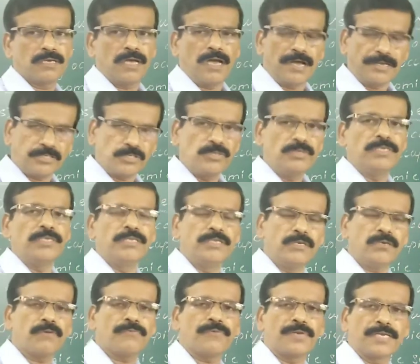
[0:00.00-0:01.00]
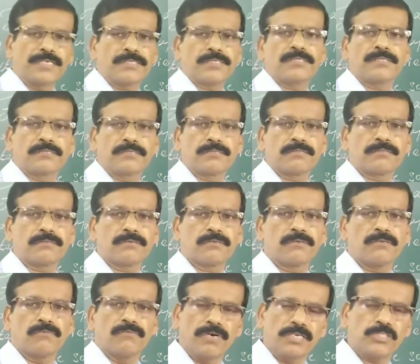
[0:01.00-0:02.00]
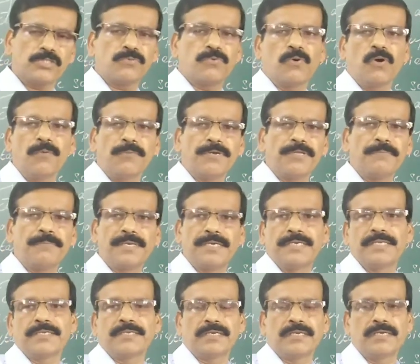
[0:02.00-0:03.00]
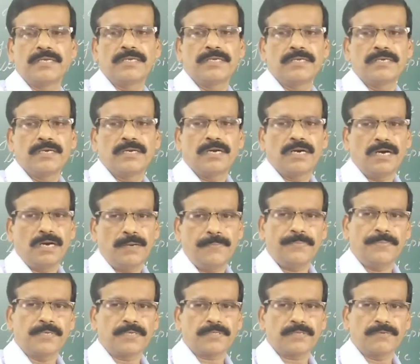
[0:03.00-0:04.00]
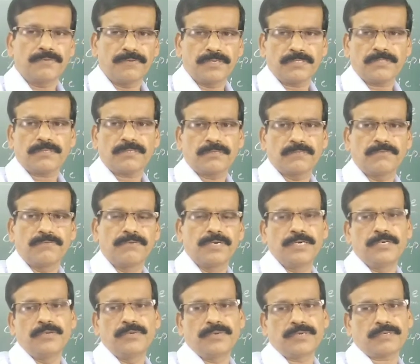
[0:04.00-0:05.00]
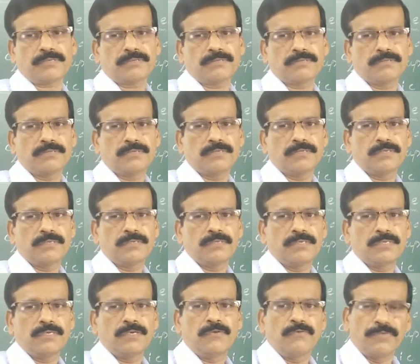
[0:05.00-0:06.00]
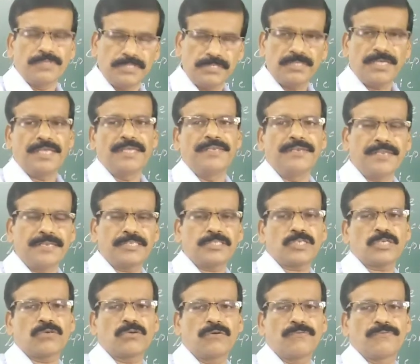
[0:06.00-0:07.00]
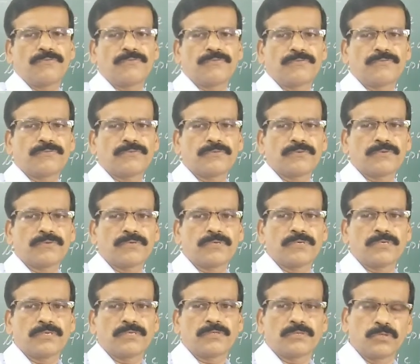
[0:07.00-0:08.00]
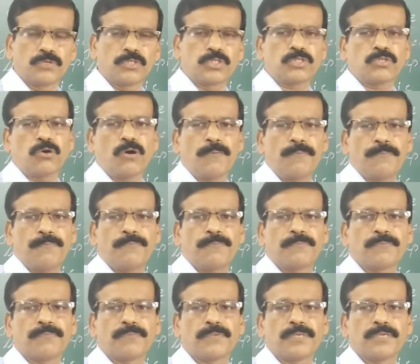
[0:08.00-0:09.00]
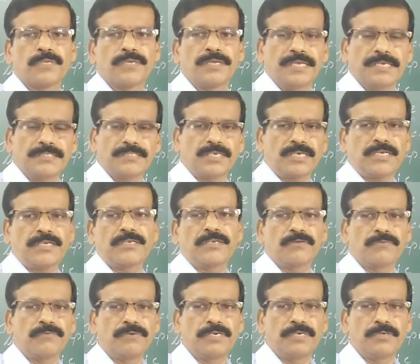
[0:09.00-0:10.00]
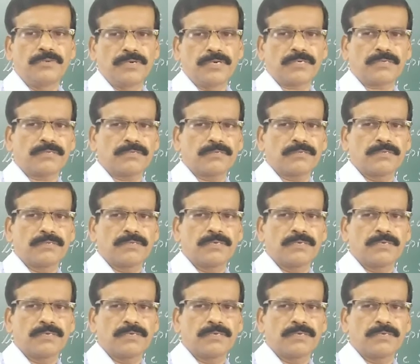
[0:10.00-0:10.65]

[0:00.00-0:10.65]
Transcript: Actually, League of Nations was formed immediately after the First World War with the intention to stop a Second World War.